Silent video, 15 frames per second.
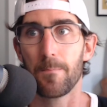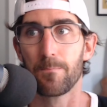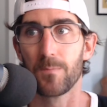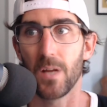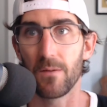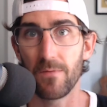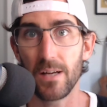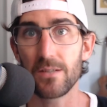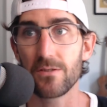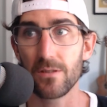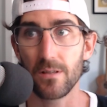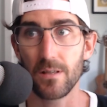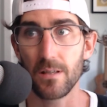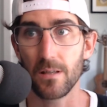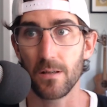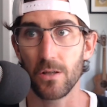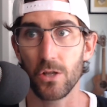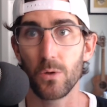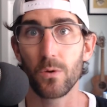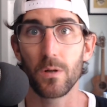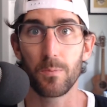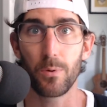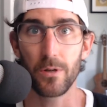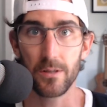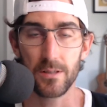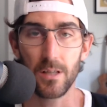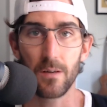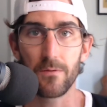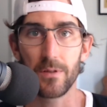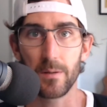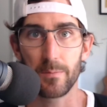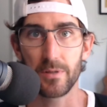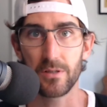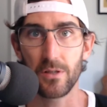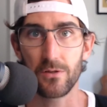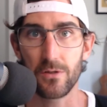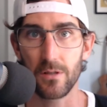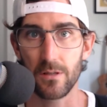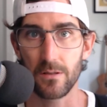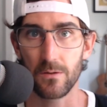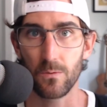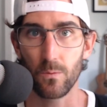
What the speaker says: eventually you want to put yourself in a position